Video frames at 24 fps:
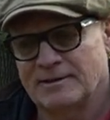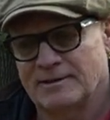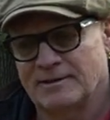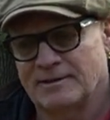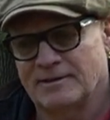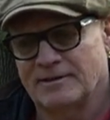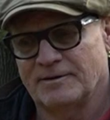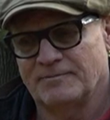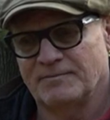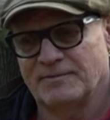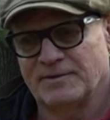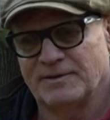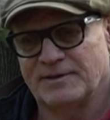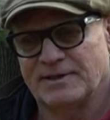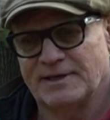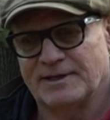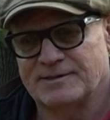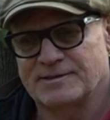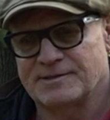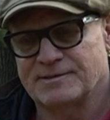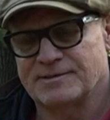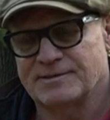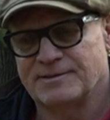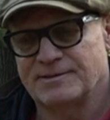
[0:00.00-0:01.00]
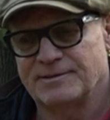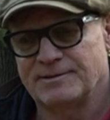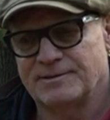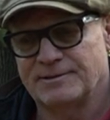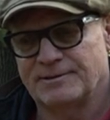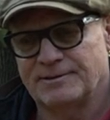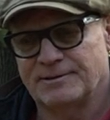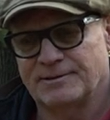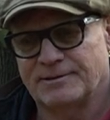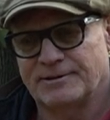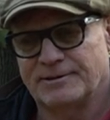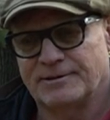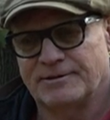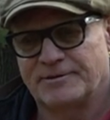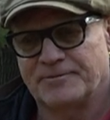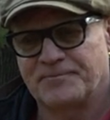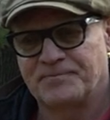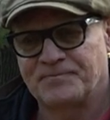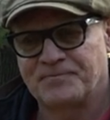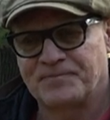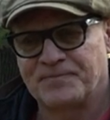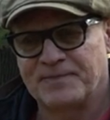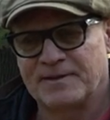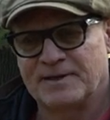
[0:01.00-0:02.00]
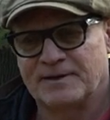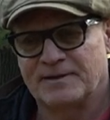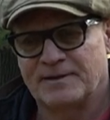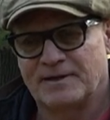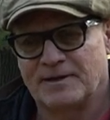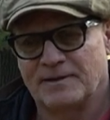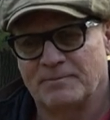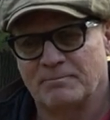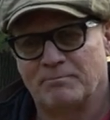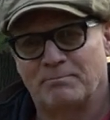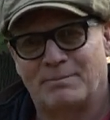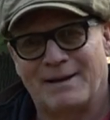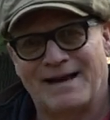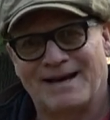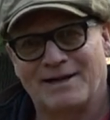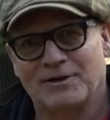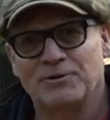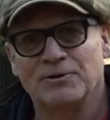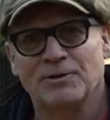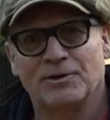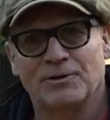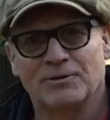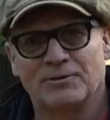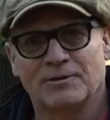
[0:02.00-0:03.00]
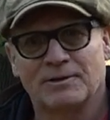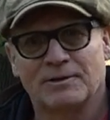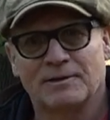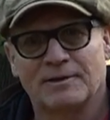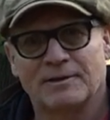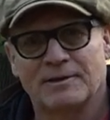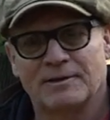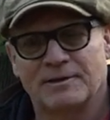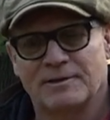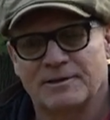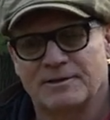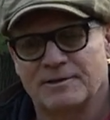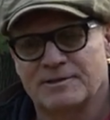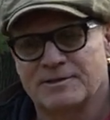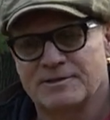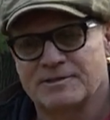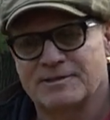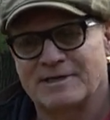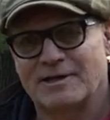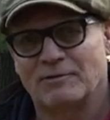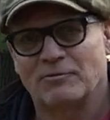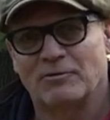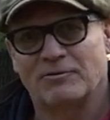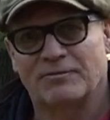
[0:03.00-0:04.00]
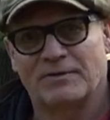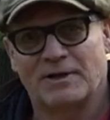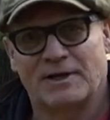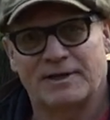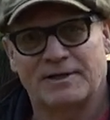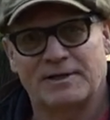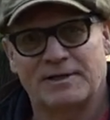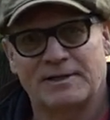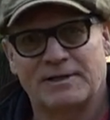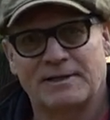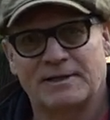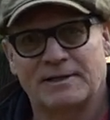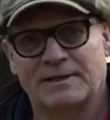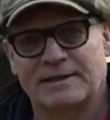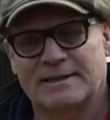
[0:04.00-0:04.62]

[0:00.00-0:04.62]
Um, that's the uh, uh, Bagno uh, Sawavane,